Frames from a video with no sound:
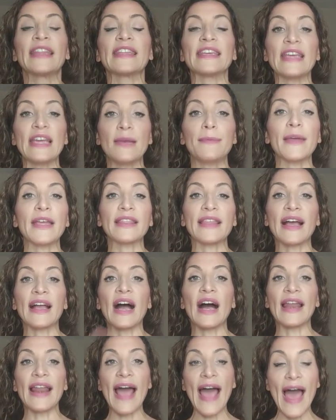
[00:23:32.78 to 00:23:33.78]
the inmate that
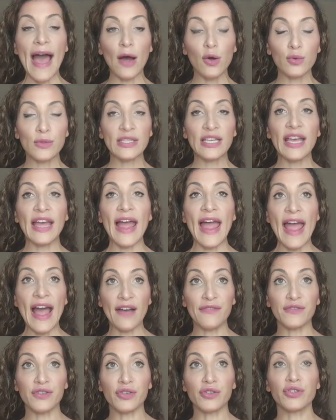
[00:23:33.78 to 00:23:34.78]
got out
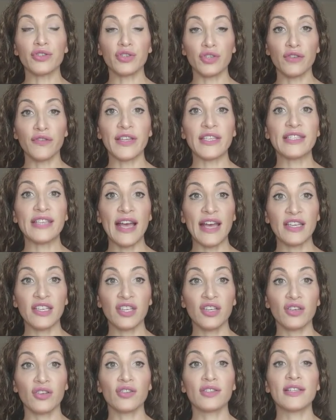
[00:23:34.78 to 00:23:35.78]
after serving 10
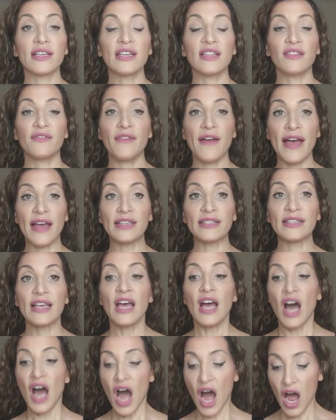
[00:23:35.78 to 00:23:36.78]
years in the feds
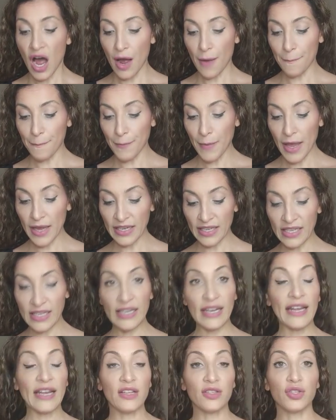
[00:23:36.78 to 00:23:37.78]
um, and he
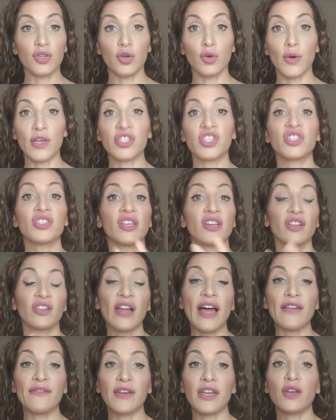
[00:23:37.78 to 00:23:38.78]
can answer questions on the
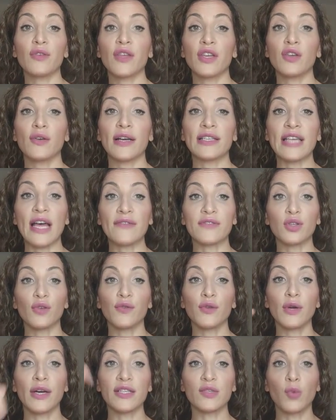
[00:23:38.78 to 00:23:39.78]
live video that you guys have so
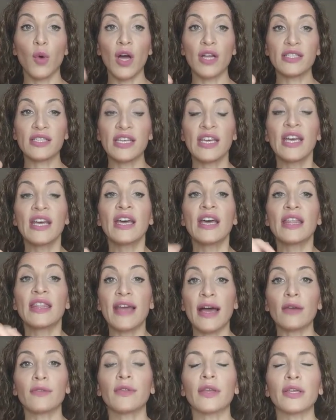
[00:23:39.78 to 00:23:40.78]
if you guys want
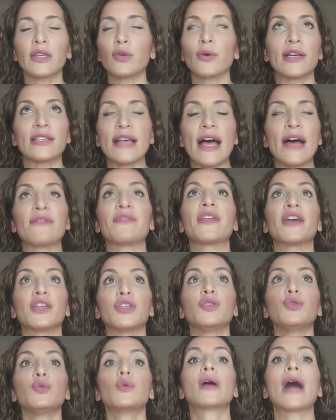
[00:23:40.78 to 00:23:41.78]
that that you guys have that
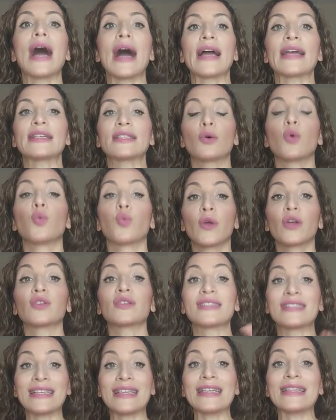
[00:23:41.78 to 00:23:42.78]
you guys will
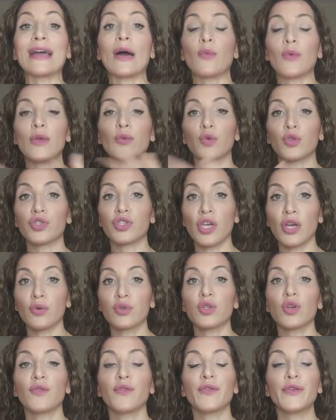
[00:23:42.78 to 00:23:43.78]
see that we will do
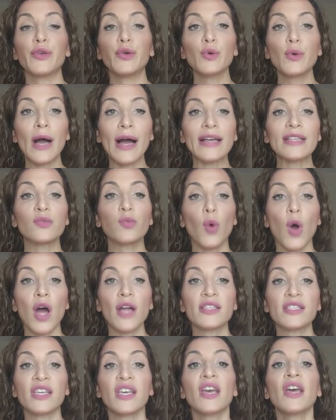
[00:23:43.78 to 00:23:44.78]
so if you guys
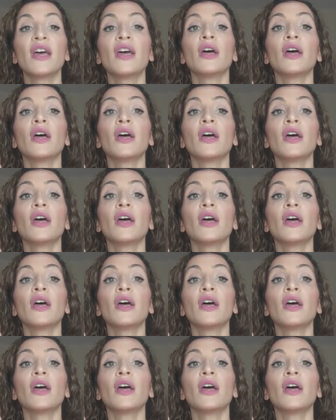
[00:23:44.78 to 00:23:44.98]
want